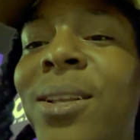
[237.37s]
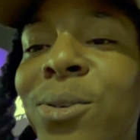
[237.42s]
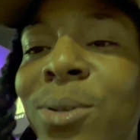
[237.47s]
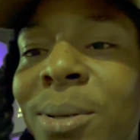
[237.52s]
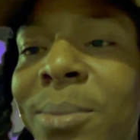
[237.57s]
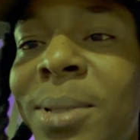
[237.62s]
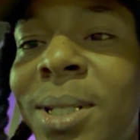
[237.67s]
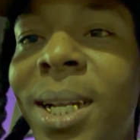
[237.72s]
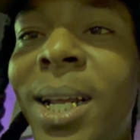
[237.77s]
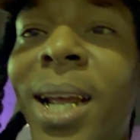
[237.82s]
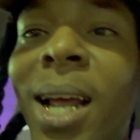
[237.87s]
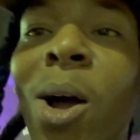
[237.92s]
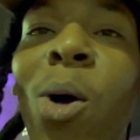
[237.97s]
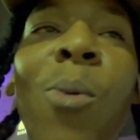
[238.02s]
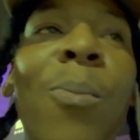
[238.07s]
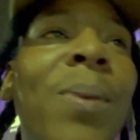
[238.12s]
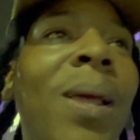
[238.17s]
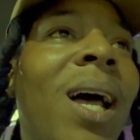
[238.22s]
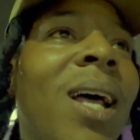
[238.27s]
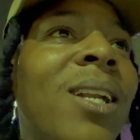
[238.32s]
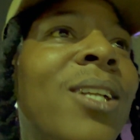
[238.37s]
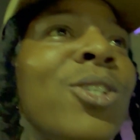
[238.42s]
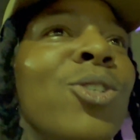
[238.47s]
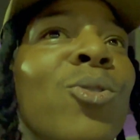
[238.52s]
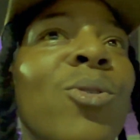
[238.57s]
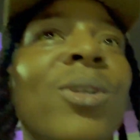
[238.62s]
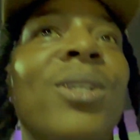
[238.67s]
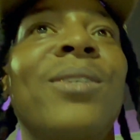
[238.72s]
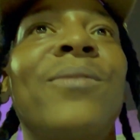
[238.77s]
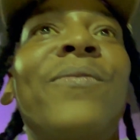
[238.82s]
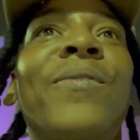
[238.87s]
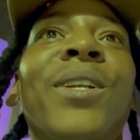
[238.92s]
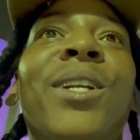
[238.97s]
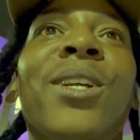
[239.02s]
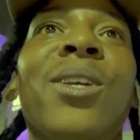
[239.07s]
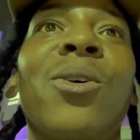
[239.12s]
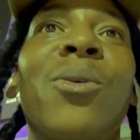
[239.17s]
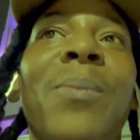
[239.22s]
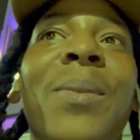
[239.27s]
You know what I'm saying? I hope y'all enjoying this video.